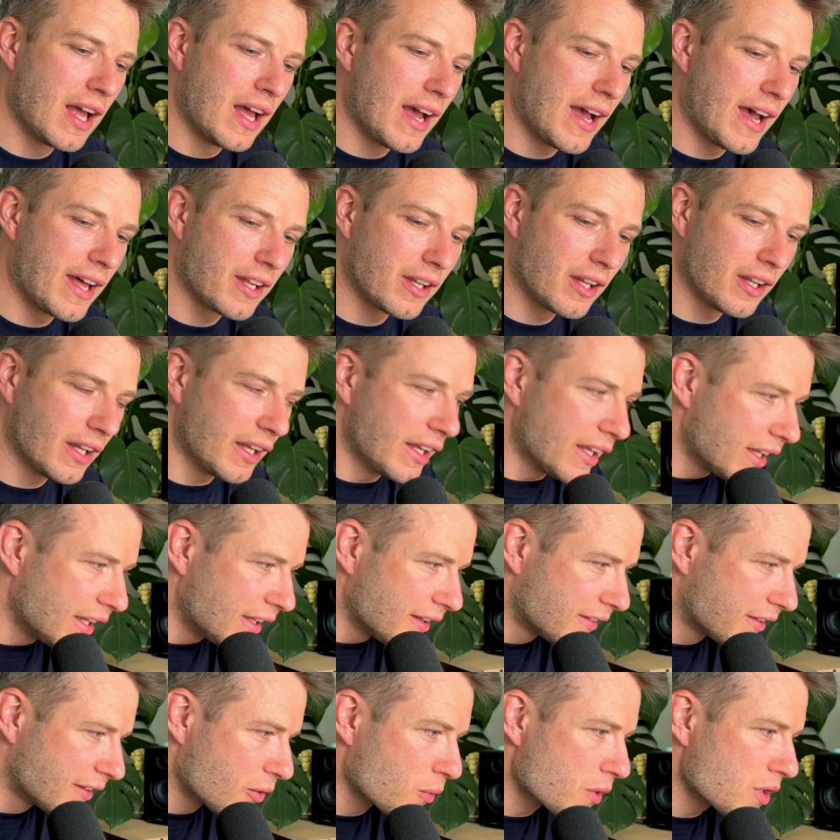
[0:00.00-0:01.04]
And
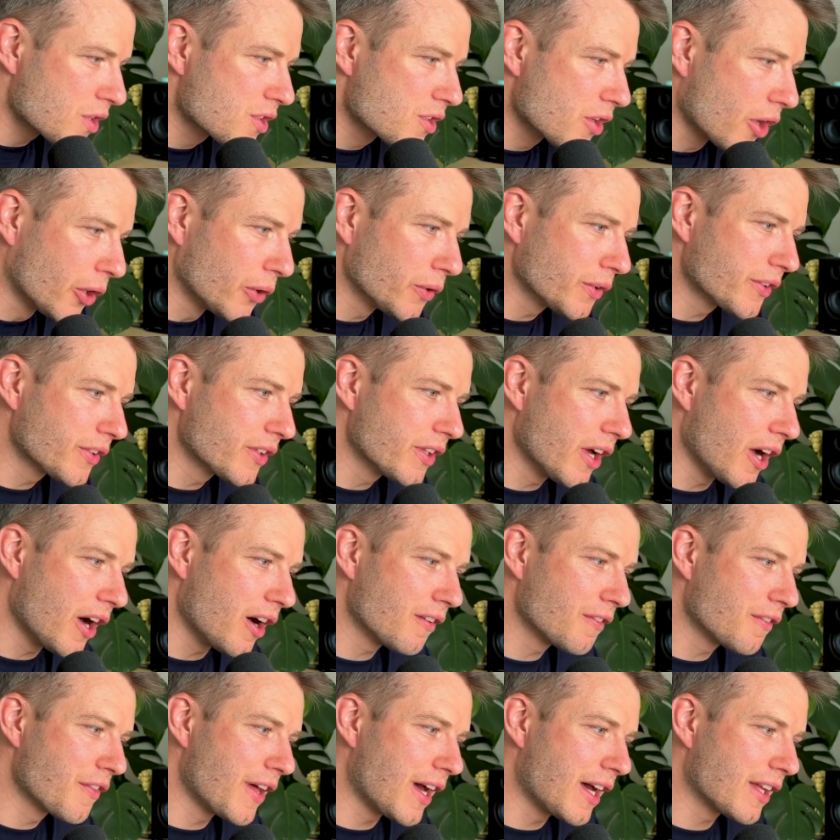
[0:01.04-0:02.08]
the result
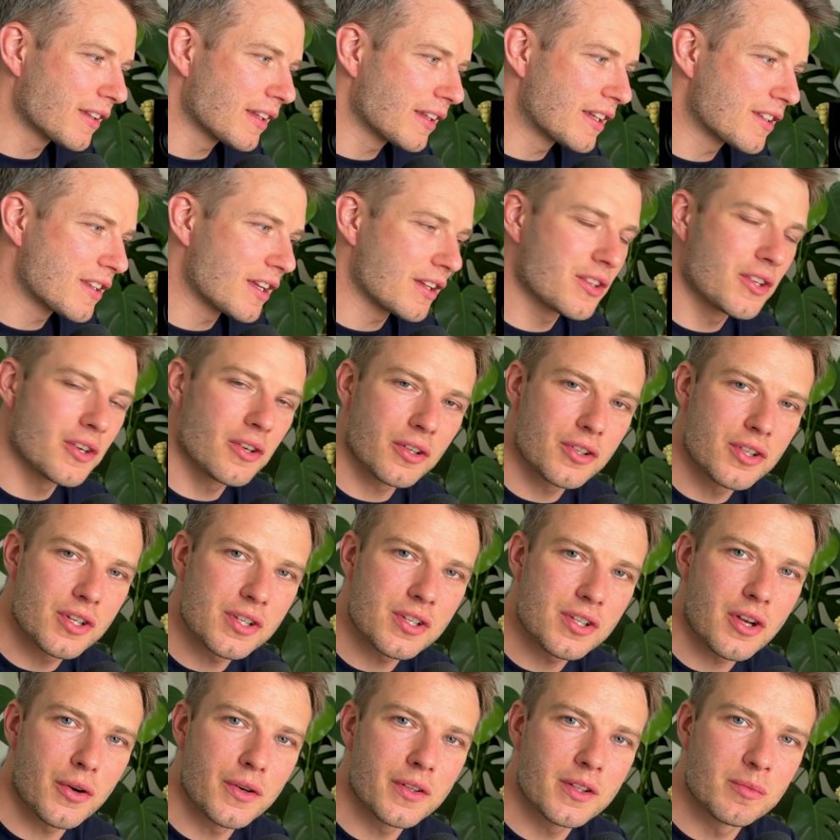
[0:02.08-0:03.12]
of that is that you're
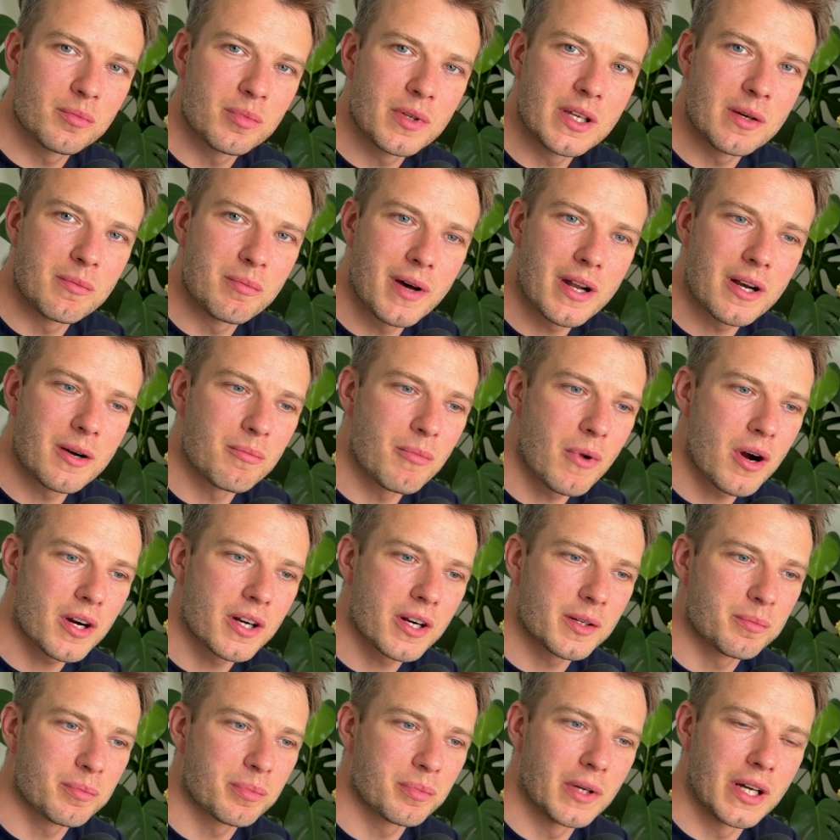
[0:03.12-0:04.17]
just going to be a better
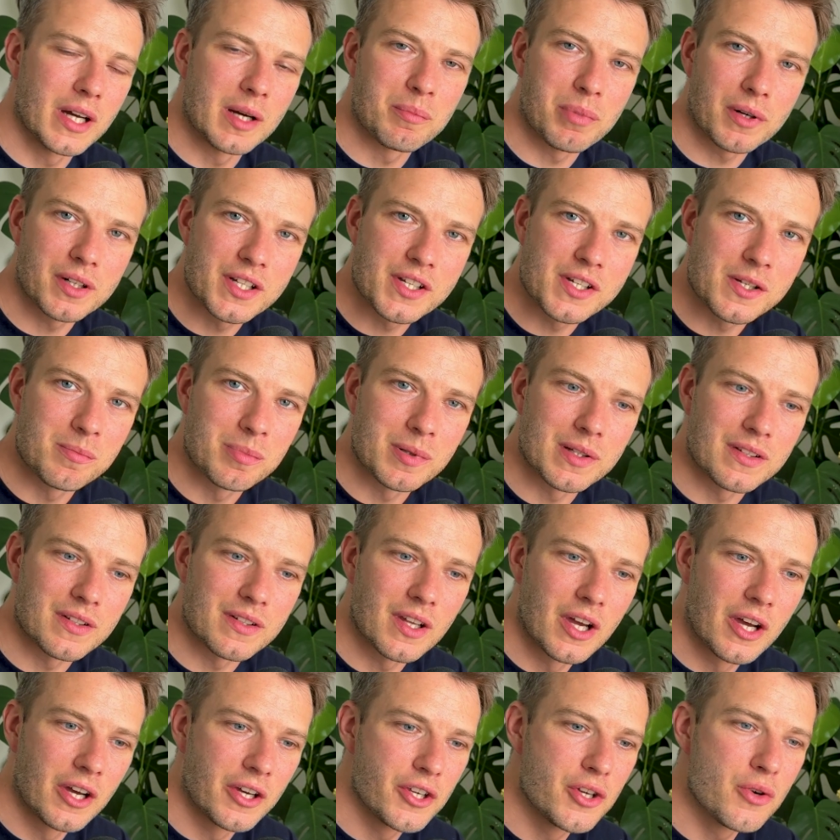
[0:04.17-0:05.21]
market participant.
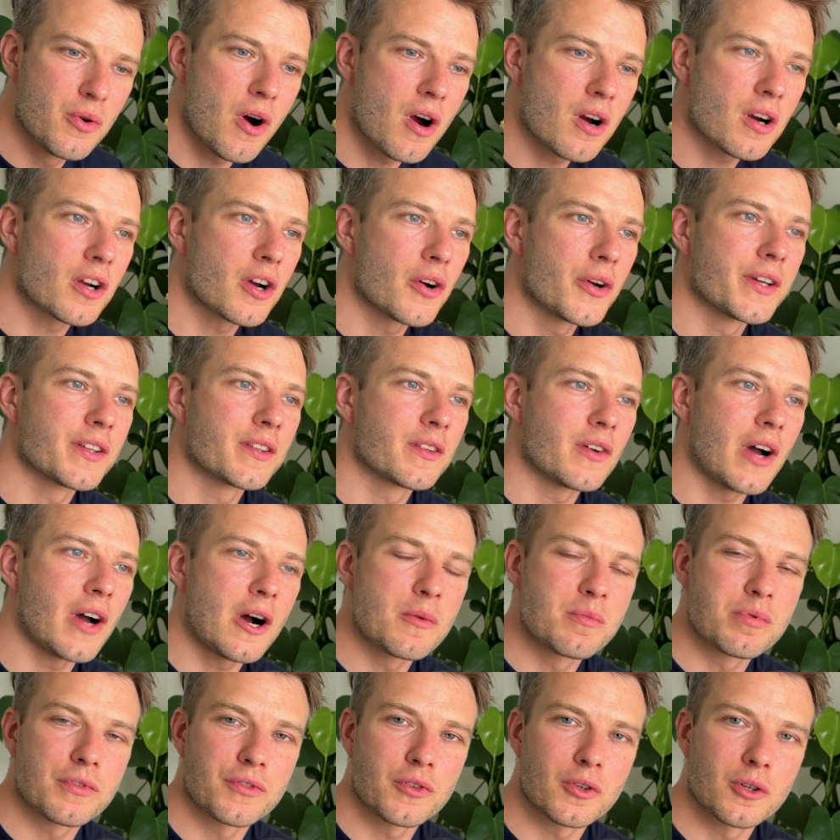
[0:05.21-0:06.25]
You are going to
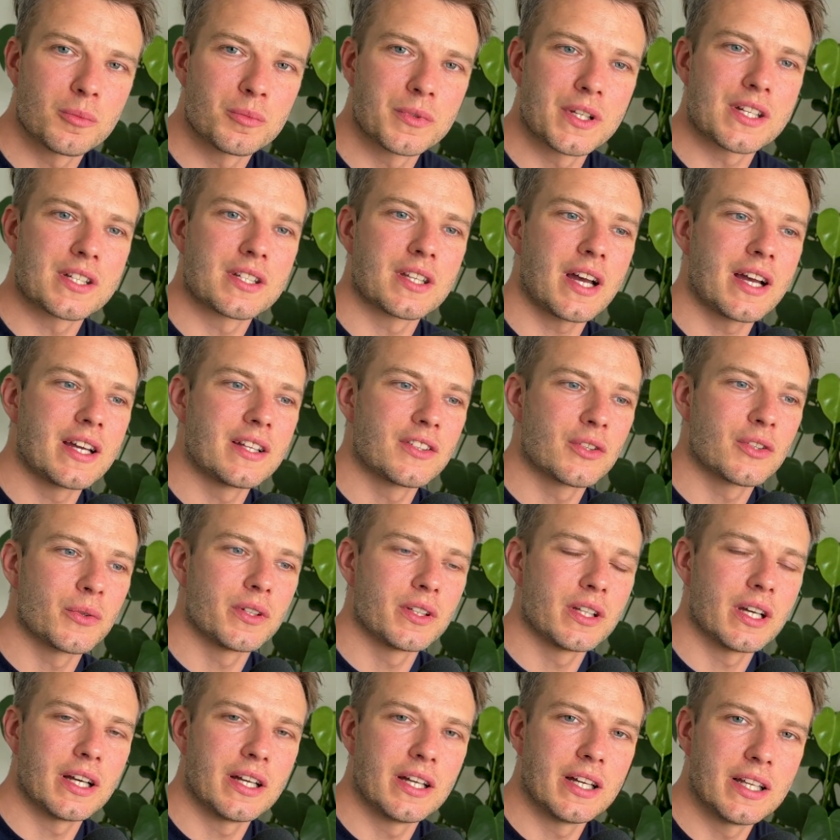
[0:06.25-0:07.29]
outperform this 9 to
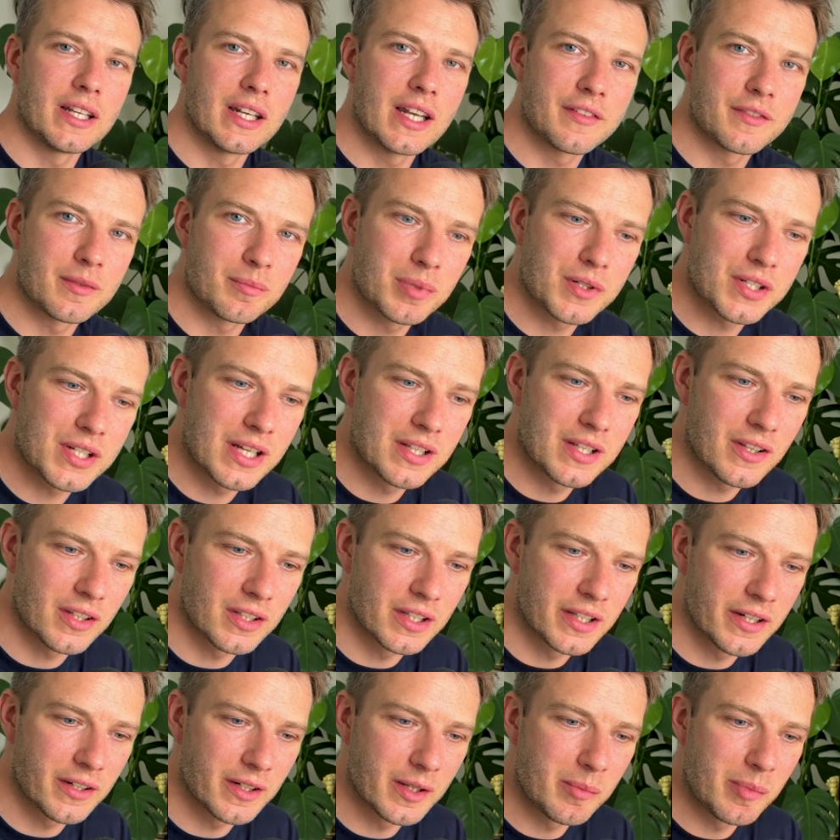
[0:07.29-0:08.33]
11% on a
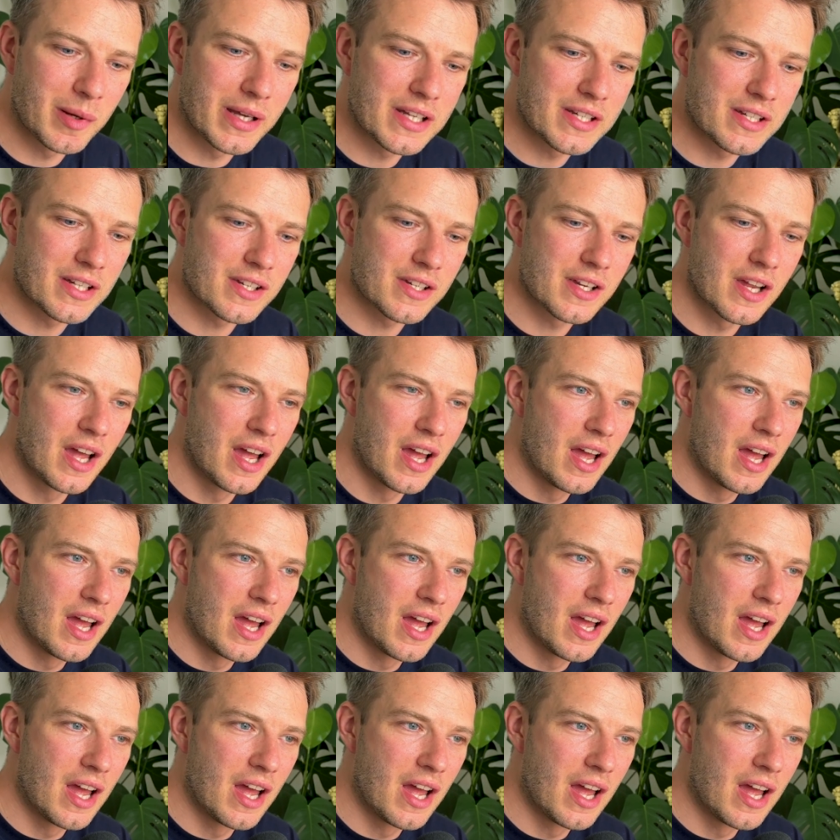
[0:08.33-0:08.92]
yearly basis.